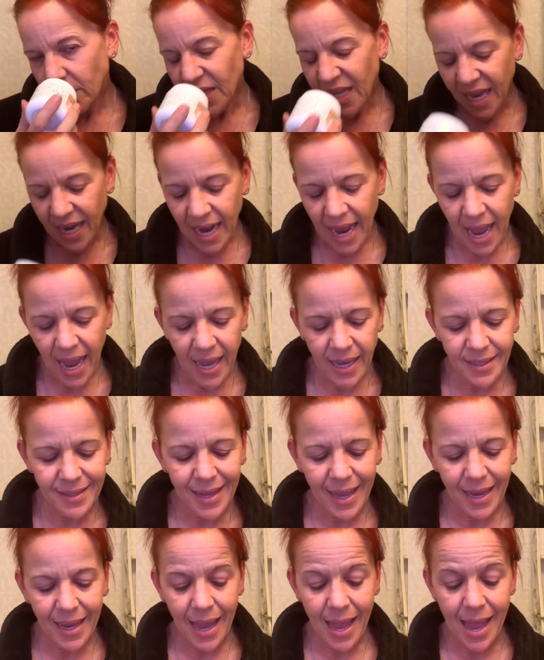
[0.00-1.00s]
It has
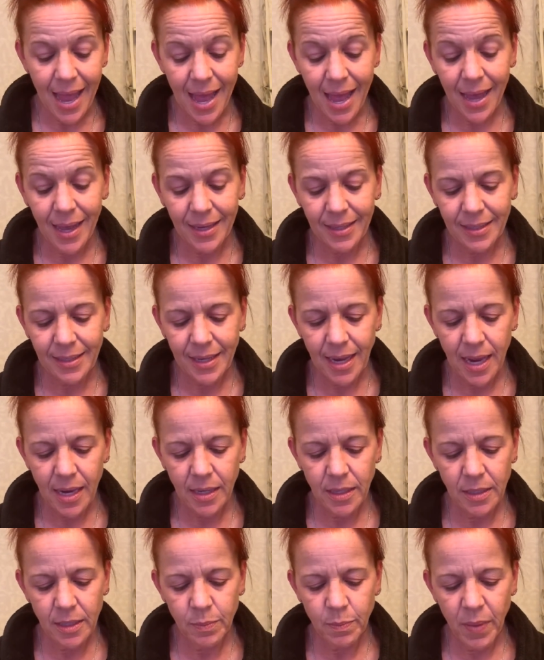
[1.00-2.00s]
like a
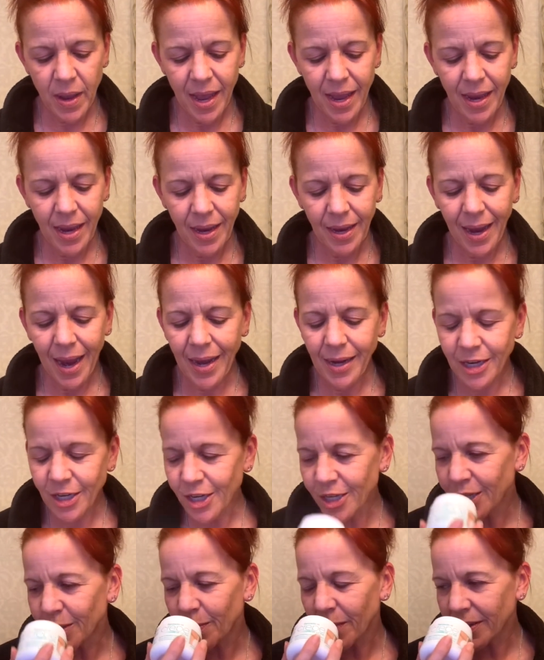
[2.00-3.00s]
scent, but kind of
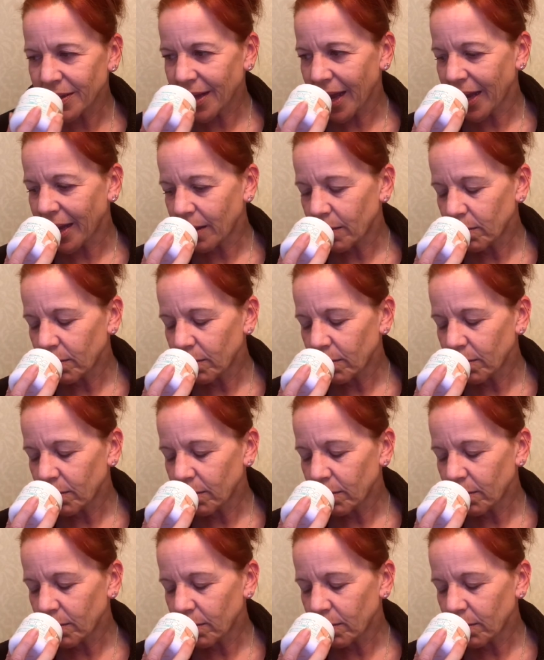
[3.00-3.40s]
just smells like,